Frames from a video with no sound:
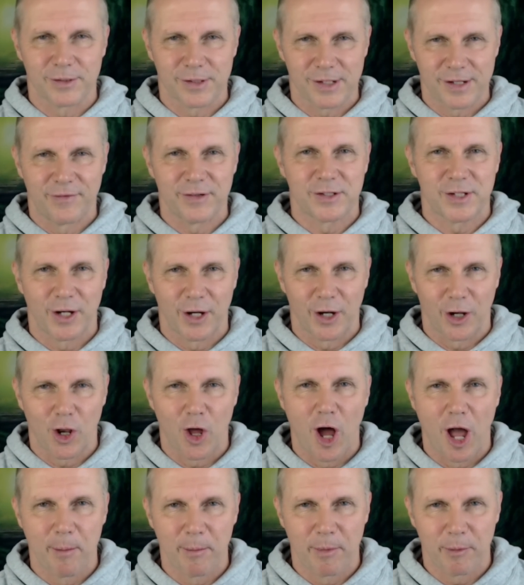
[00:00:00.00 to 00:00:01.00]
if it's in
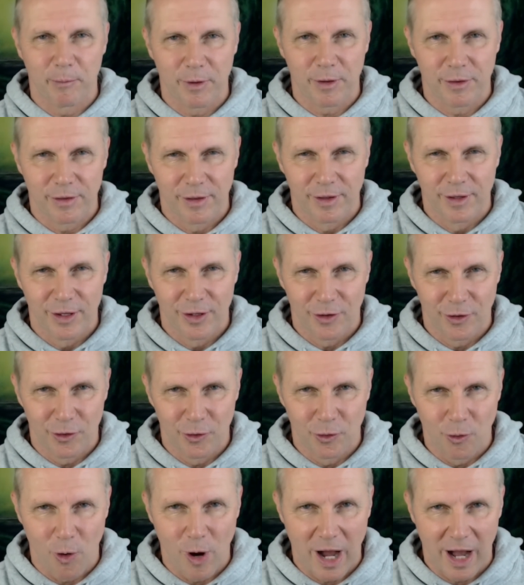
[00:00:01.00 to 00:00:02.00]
alignment with
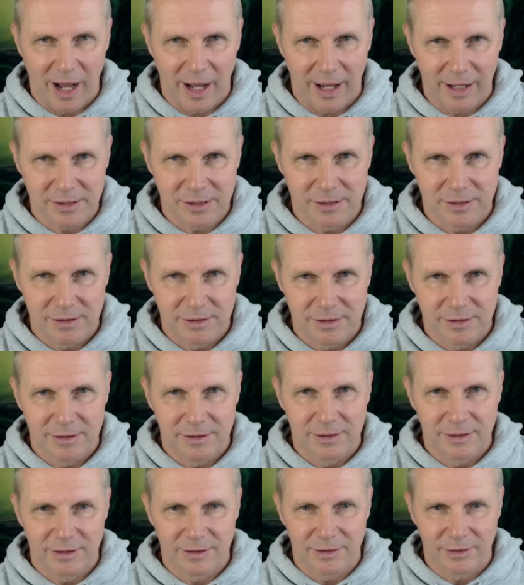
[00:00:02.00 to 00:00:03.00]
your heart
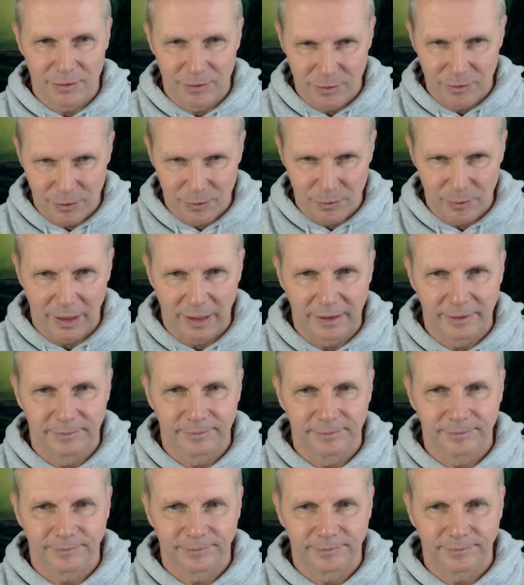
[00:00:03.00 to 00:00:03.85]
and who you are.